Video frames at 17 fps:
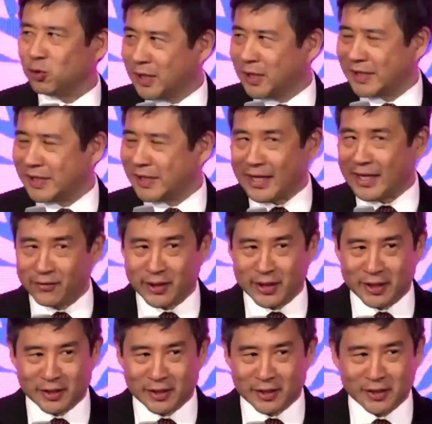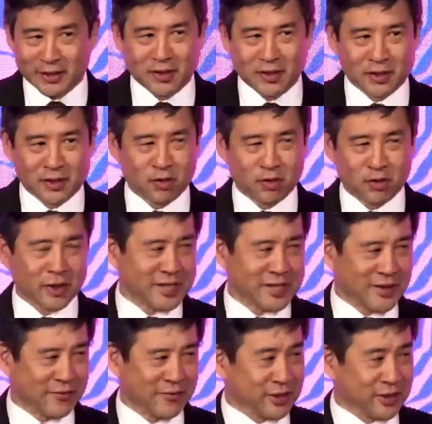the evidence, the strongest
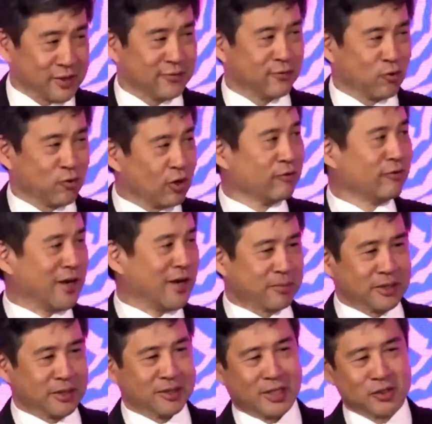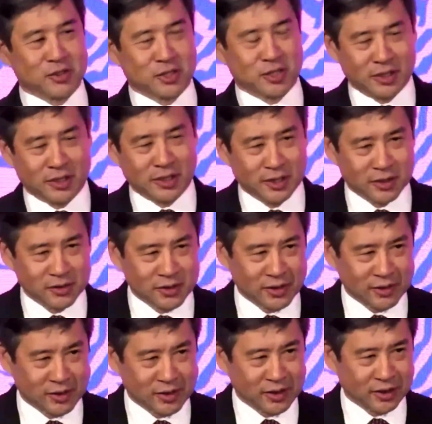evidence for fragmentation is
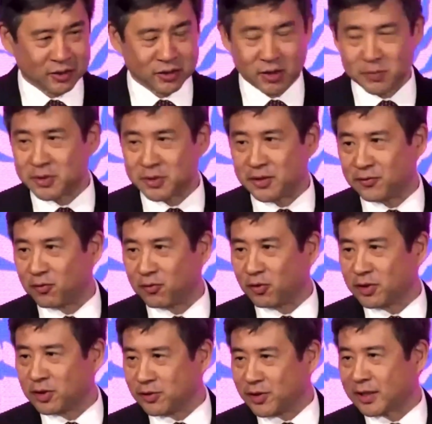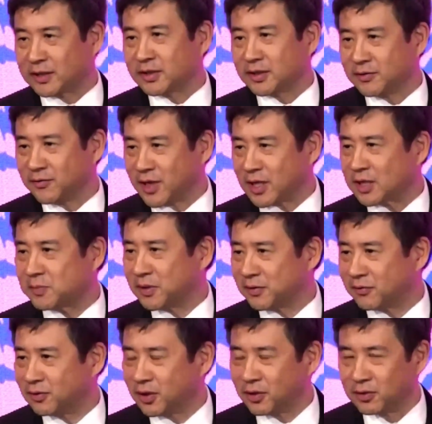in terms of foreign direct investment
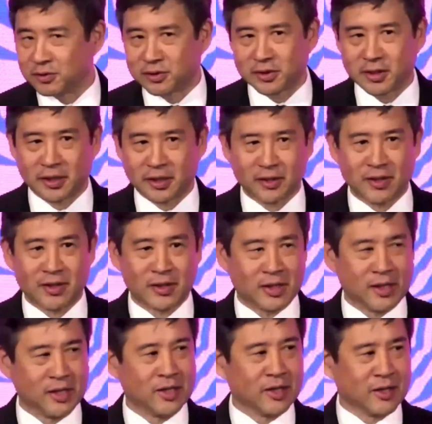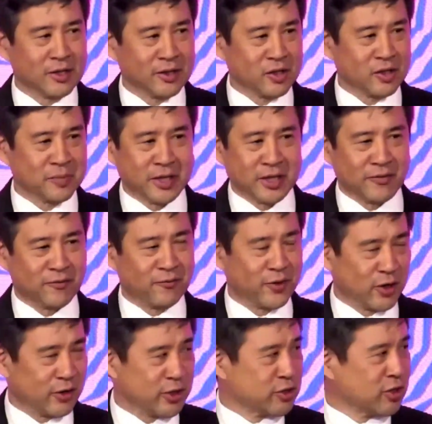flows. And there's been a
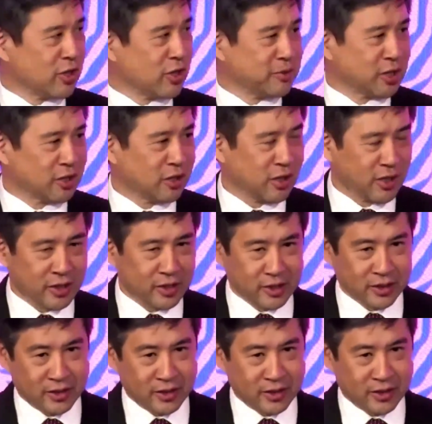very sharp decline in